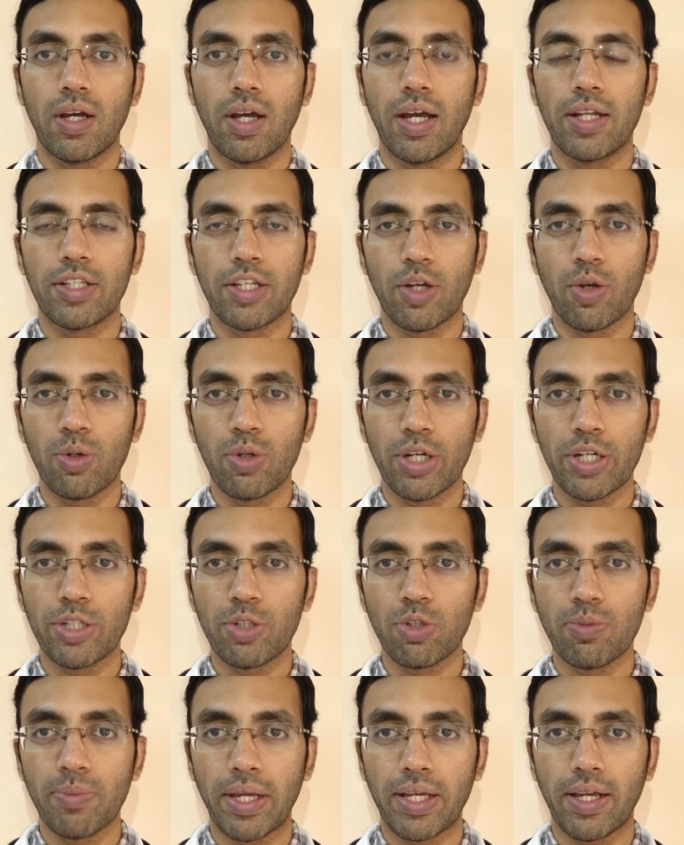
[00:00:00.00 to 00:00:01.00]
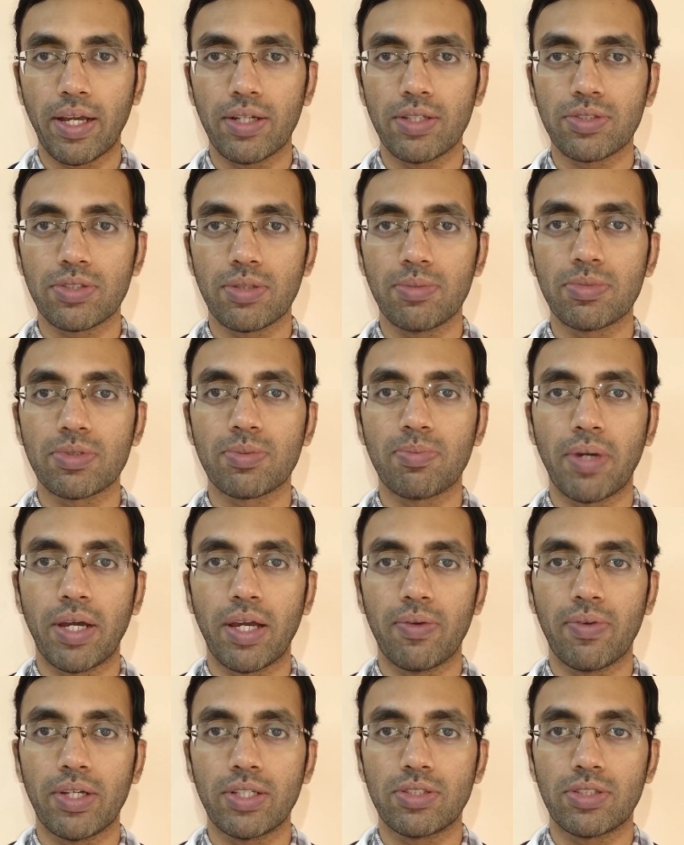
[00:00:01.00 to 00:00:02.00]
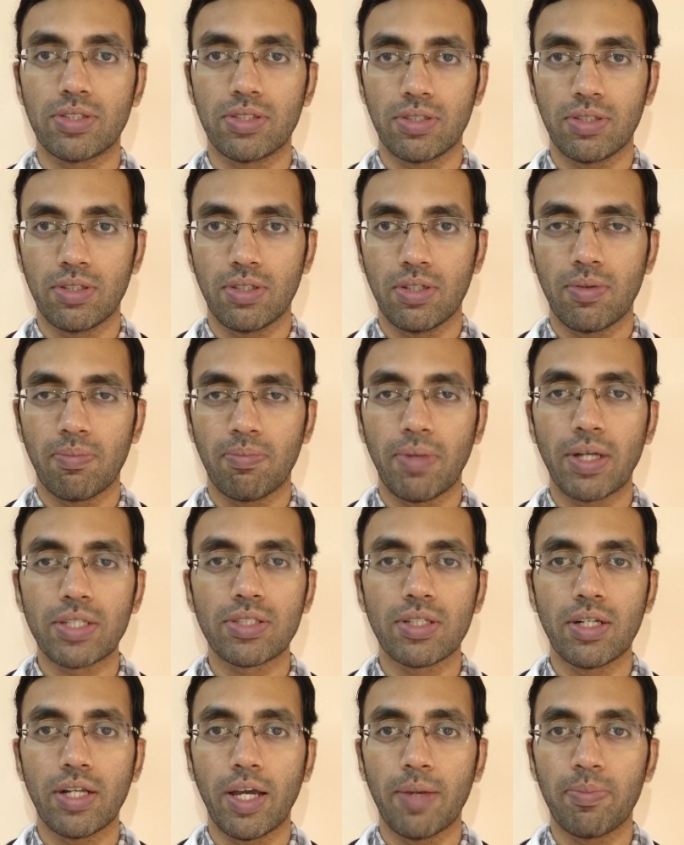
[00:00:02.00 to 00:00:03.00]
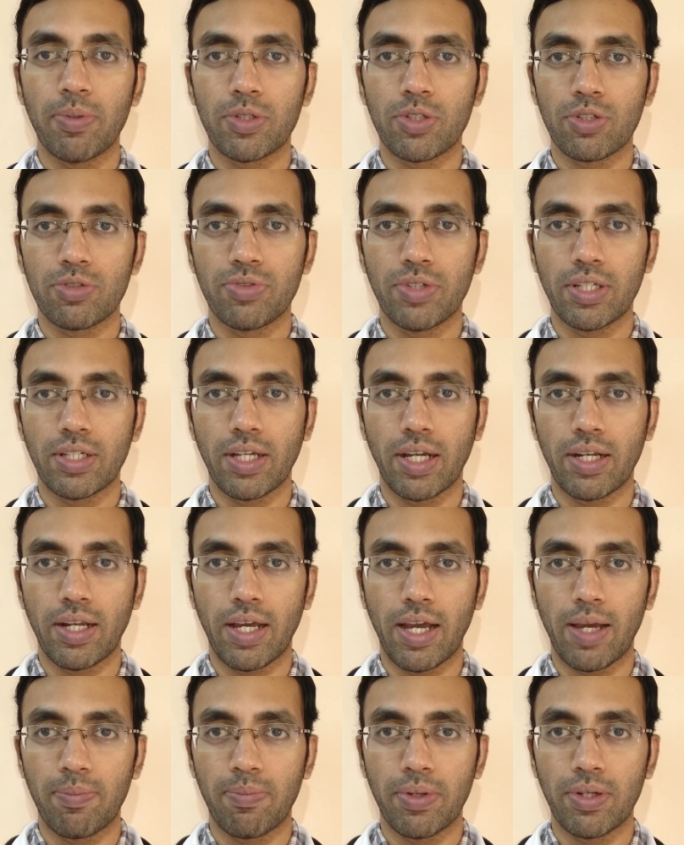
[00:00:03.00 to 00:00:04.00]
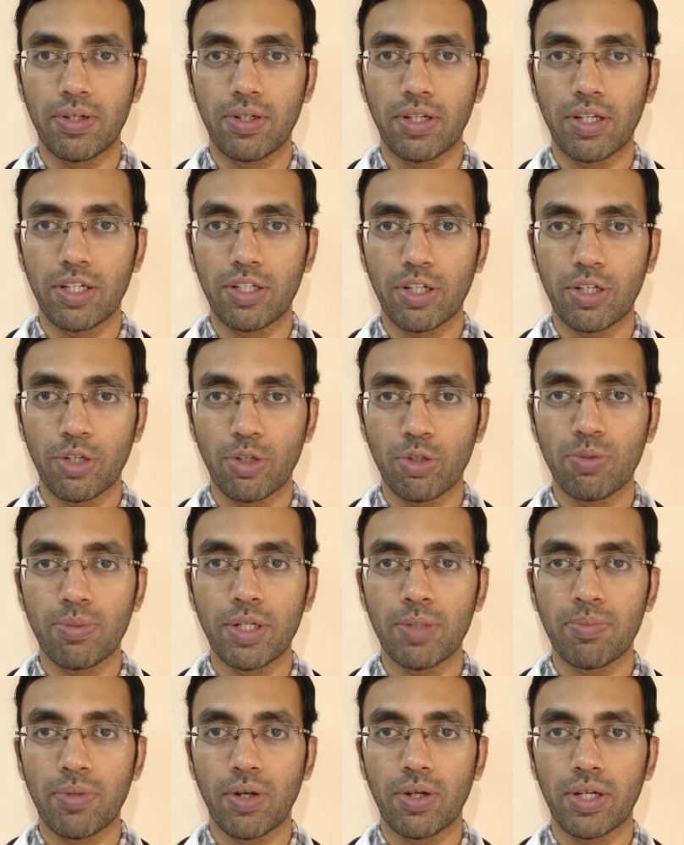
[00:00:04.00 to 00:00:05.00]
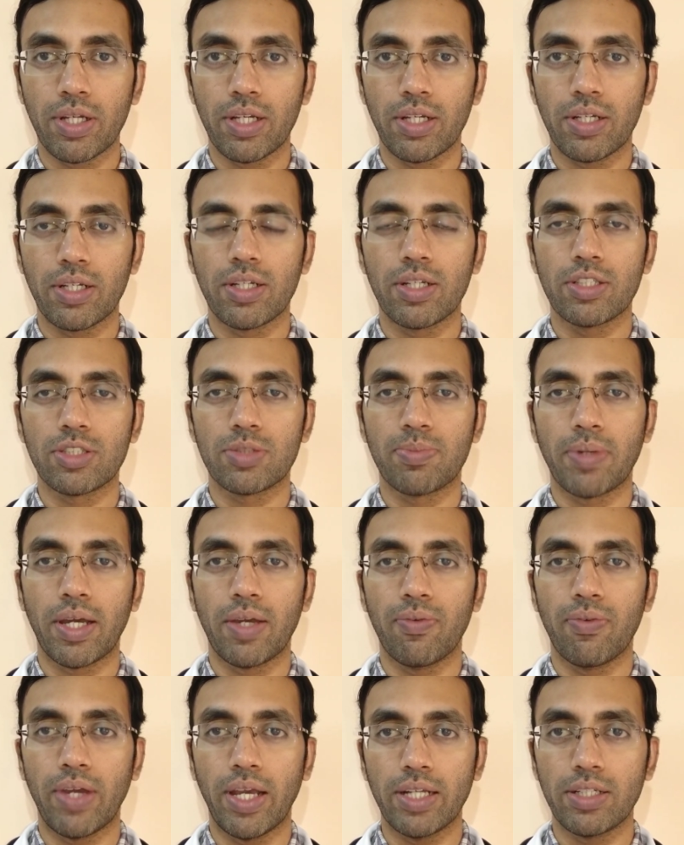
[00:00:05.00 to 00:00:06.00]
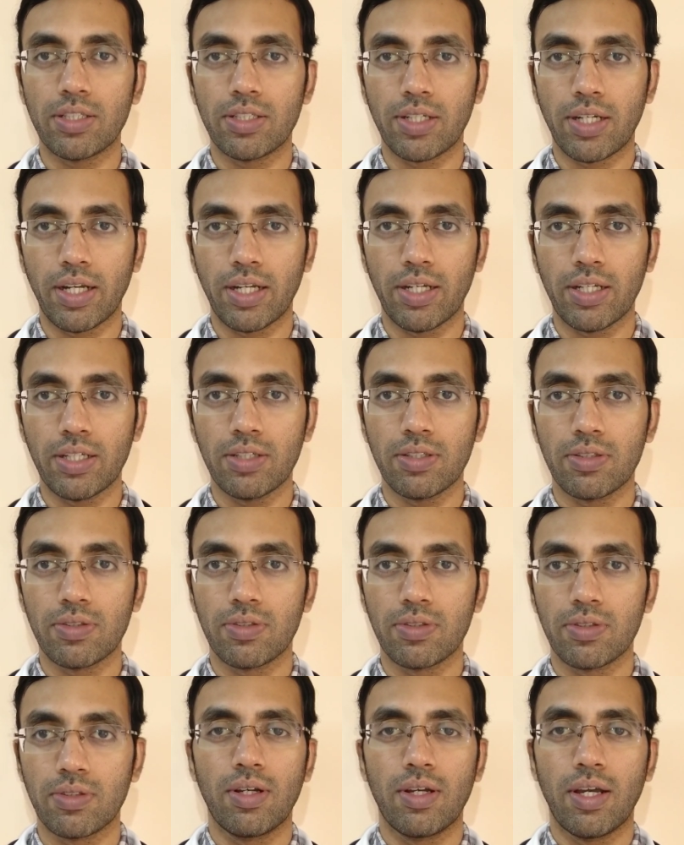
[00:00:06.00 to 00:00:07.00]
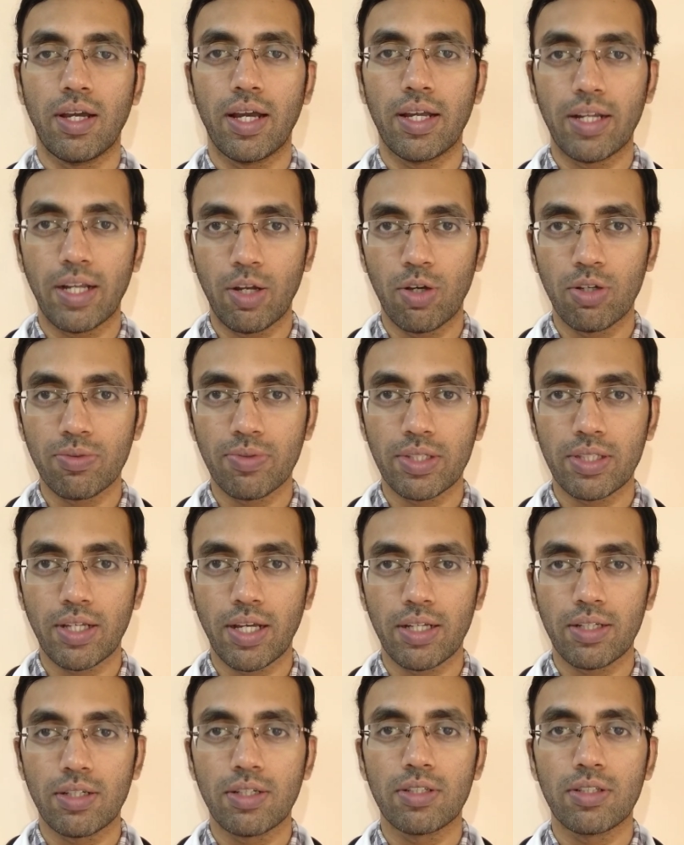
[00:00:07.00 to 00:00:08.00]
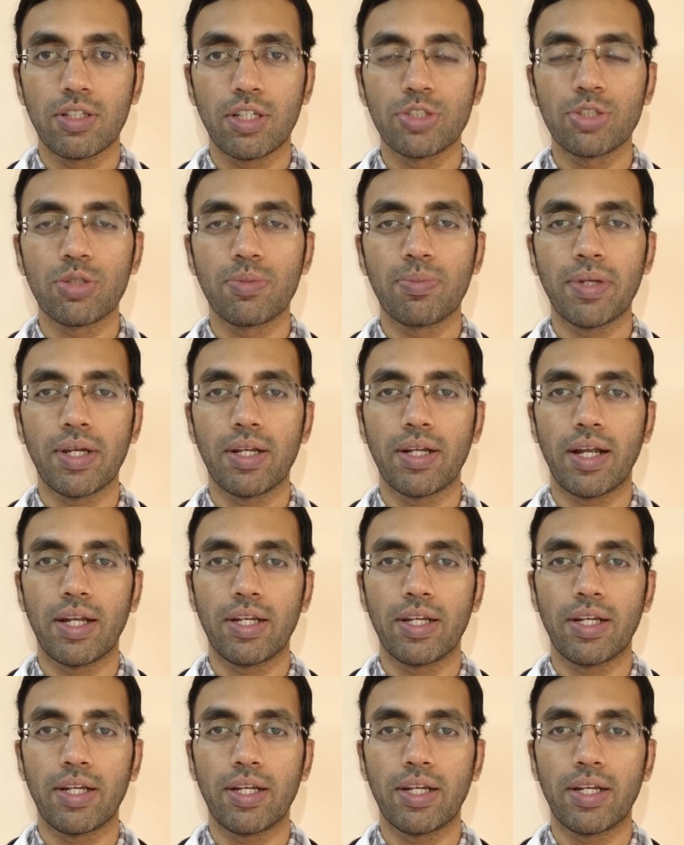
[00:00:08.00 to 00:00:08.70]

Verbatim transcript: And the only two mechanisms by which muscle hypertrophy can happen in human body is by weight training and along with that there should be an